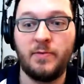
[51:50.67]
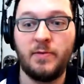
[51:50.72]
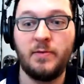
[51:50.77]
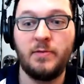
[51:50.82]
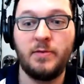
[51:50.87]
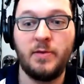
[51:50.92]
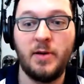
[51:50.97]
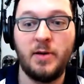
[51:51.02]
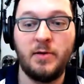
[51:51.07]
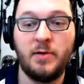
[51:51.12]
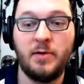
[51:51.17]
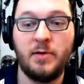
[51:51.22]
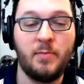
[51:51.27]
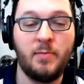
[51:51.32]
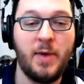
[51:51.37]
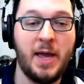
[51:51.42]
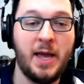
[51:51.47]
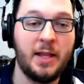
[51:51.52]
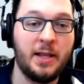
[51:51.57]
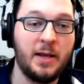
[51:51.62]
the
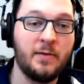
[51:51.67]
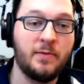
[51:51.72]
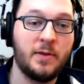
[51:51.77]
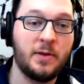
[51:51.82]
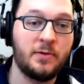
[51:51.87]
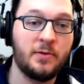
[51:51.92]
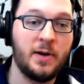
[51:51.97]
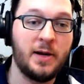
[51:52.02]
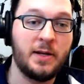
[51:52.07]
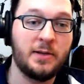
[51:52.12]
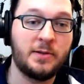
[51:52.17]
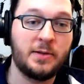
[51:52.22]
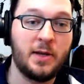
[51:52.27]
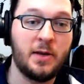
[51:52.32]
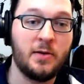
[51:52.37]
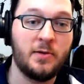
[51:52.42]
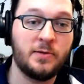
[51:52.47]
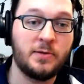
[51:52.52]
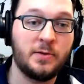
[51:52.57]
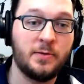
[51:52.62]
banning of the trades
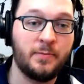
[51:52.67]
guilds.